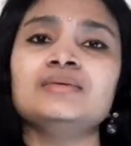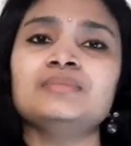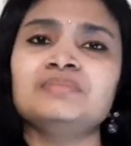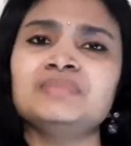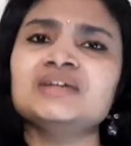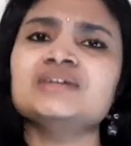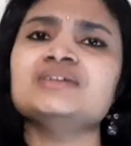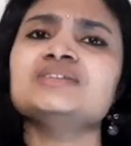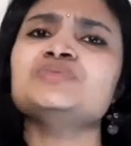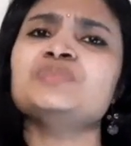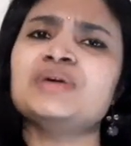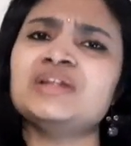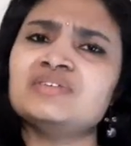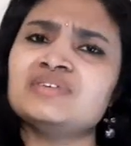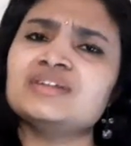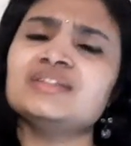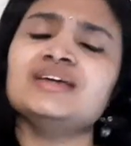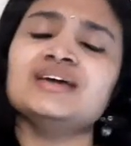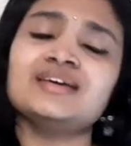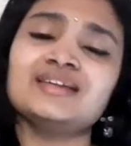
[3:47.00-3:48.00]
because
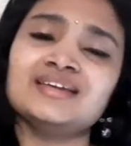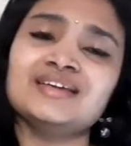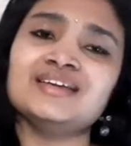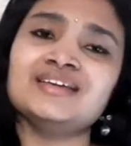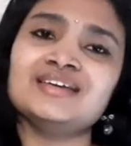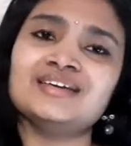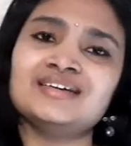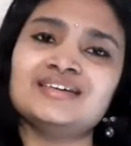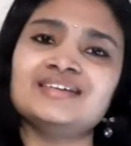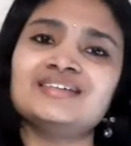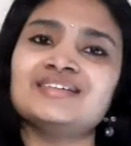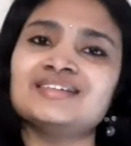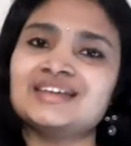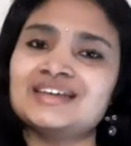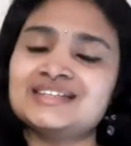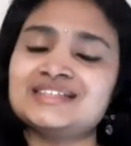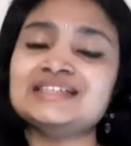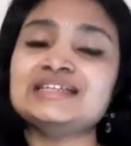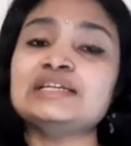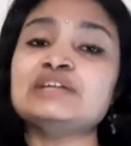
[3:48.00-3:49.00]
whenever they are
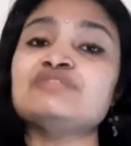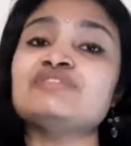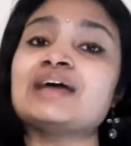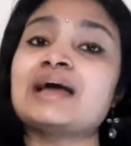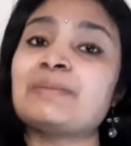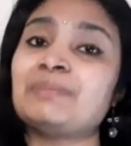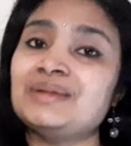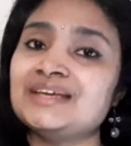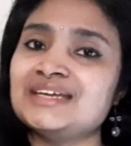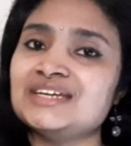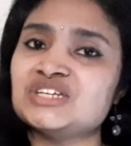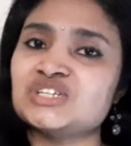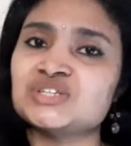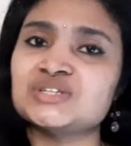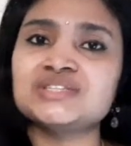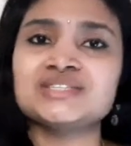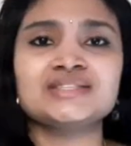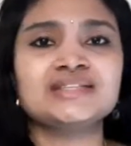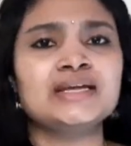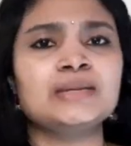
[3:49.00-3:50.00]
getting enough
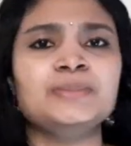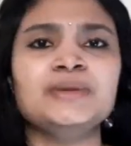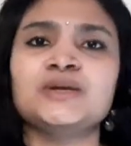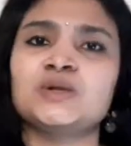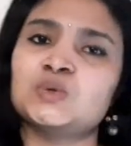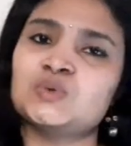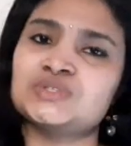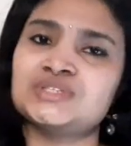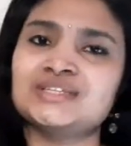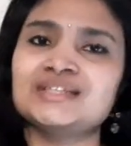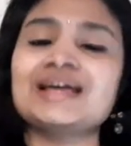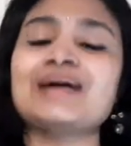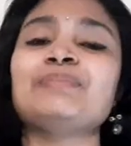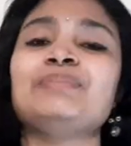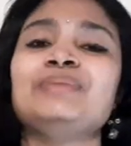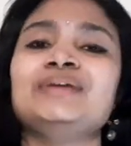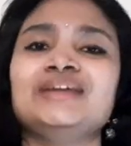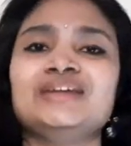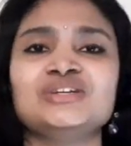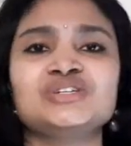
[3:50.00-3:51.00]
applications, they'll be closing the
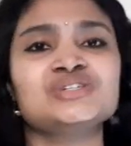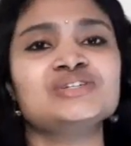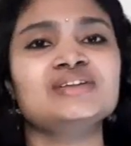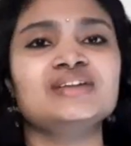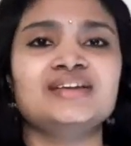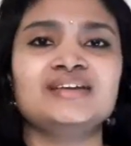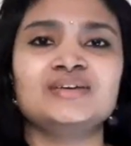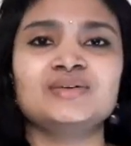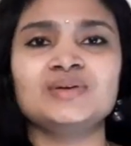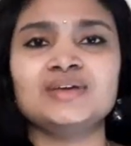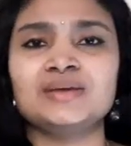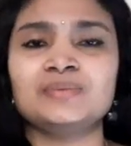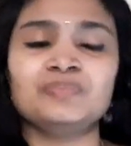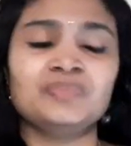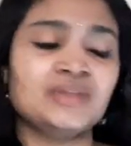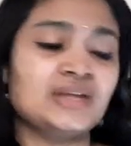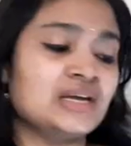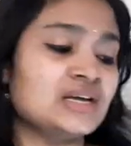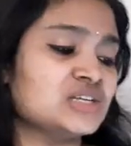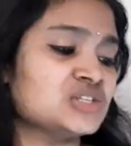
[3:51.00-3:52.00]
application link. Okay.
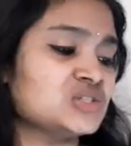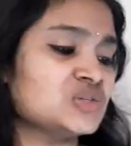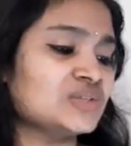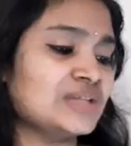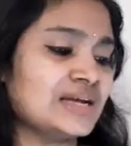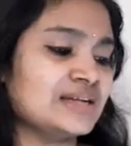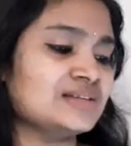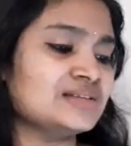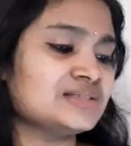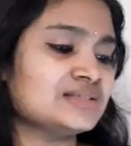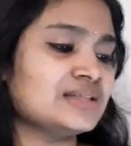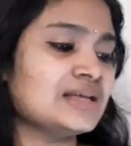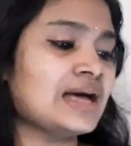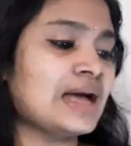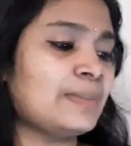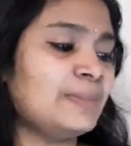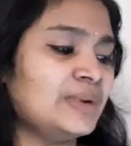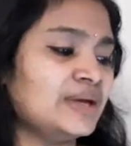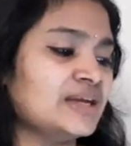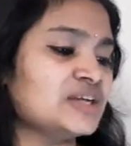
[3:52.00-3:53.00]
So that is the
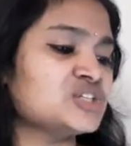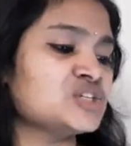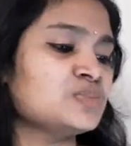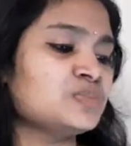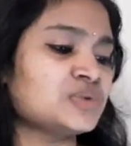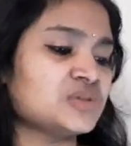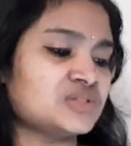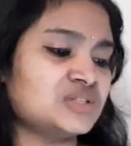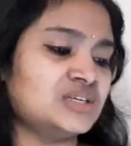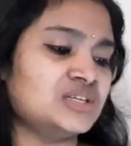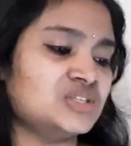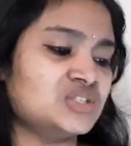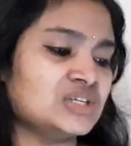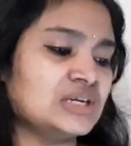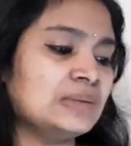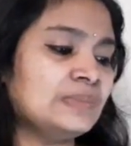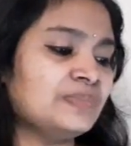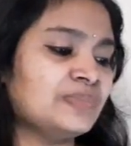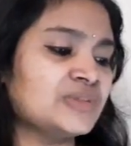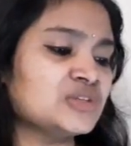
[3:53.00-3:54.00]
application
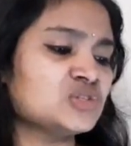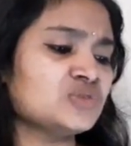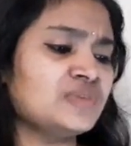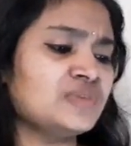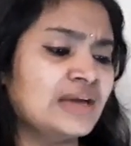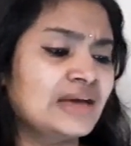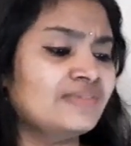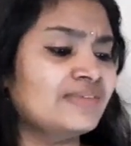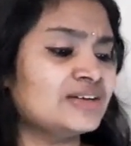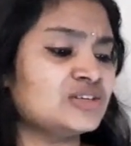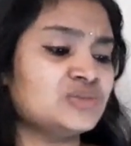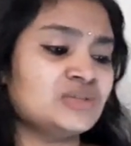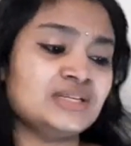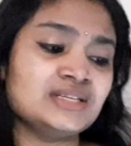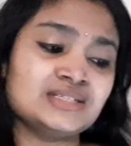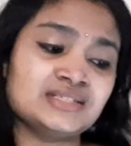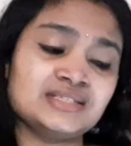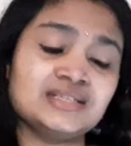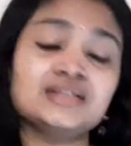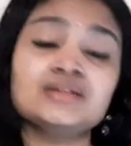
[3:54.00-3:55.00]
procedure. So we have
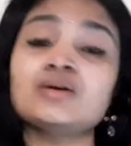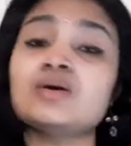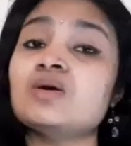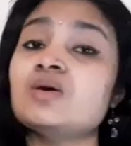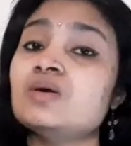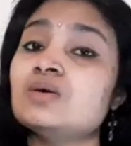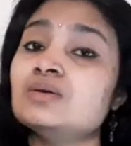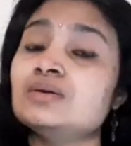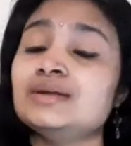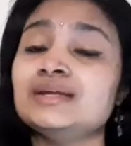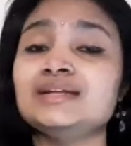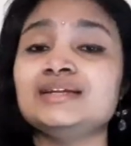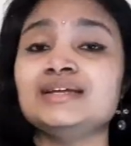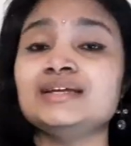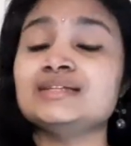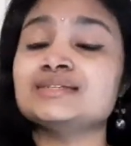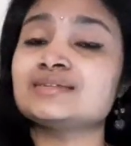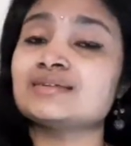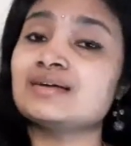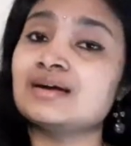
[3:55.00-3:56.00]
actually seen all
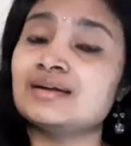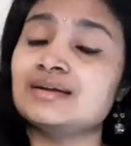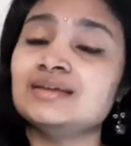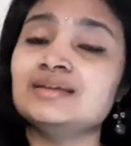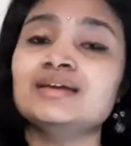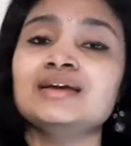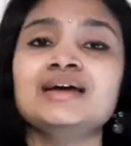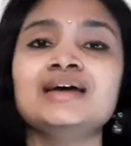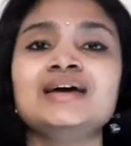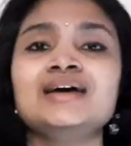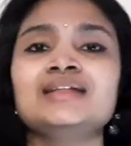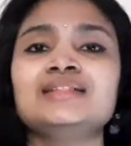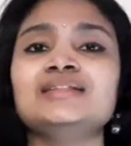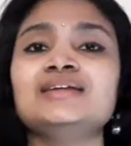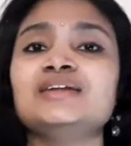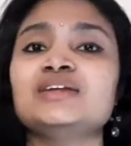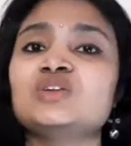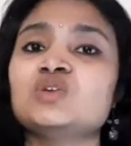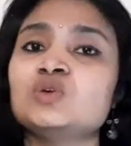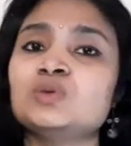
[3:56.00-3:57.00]
details regarding
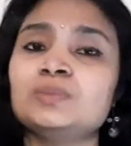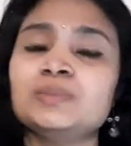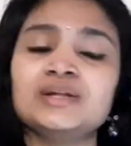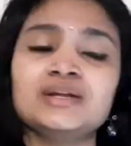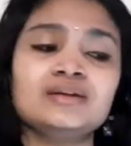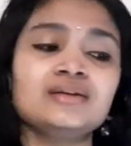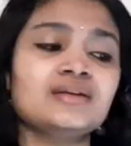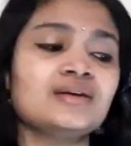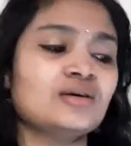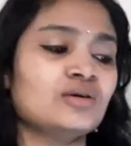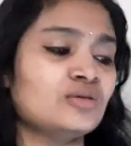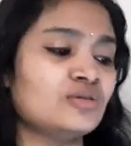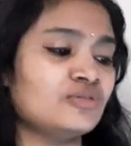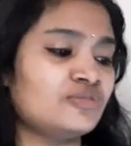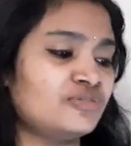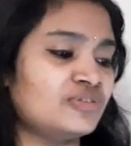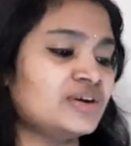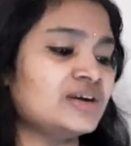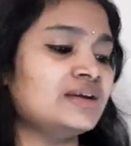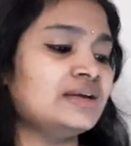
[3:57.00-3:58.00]
the recruitment
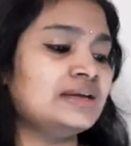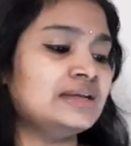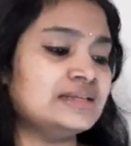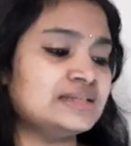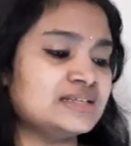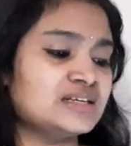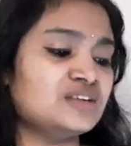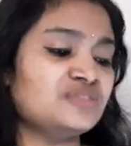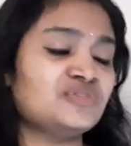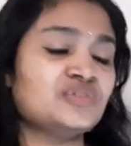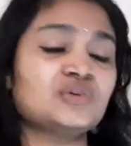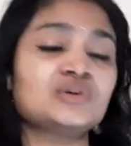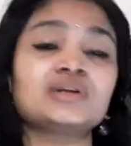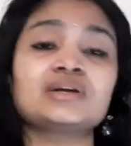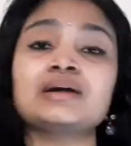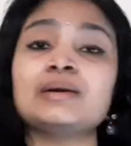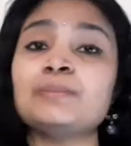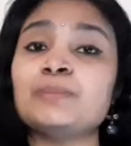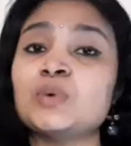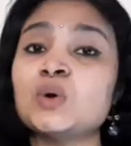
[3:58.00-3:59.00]
of Intel for
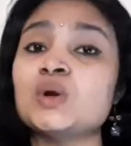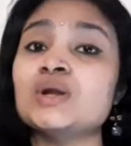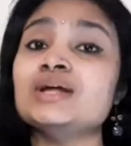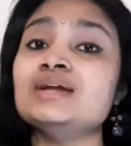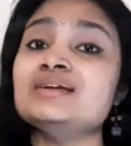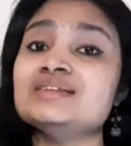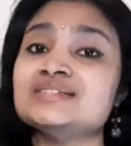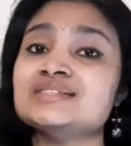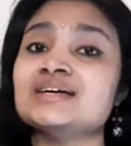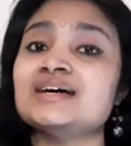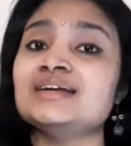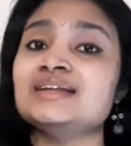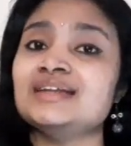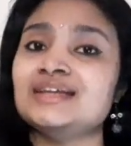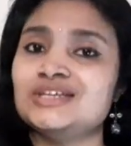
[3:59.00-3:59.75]
component design